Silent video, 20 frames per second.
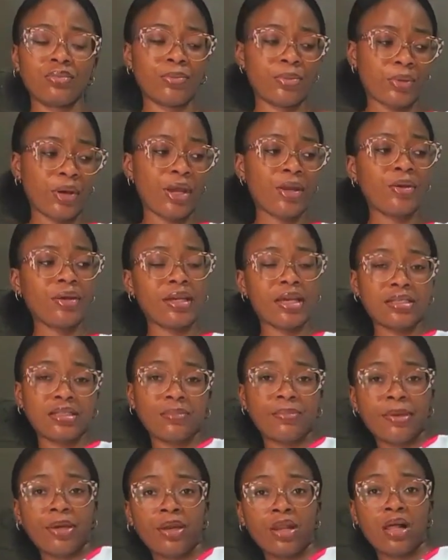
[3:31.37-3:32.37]
Well, I know it has a
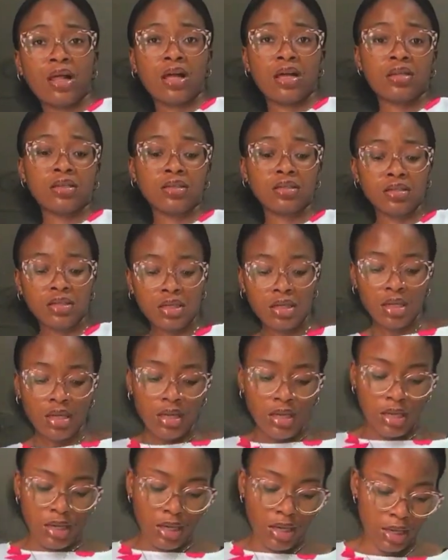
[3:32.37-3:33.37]
bad hand.
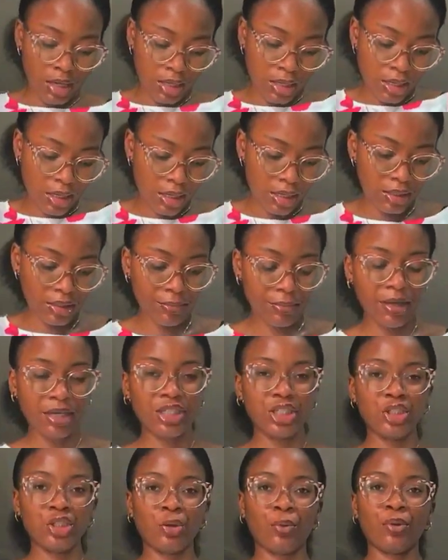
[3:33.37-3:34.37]
And then the
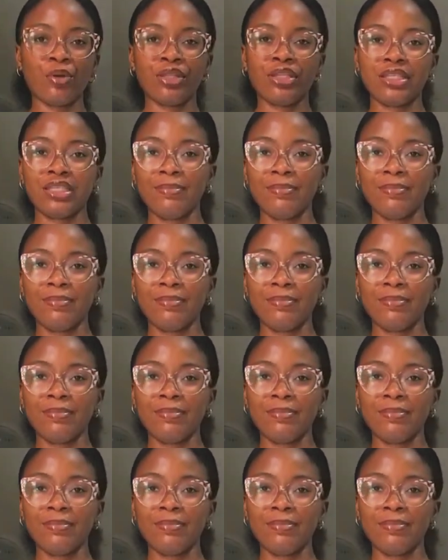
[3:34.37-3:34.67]
matching up with this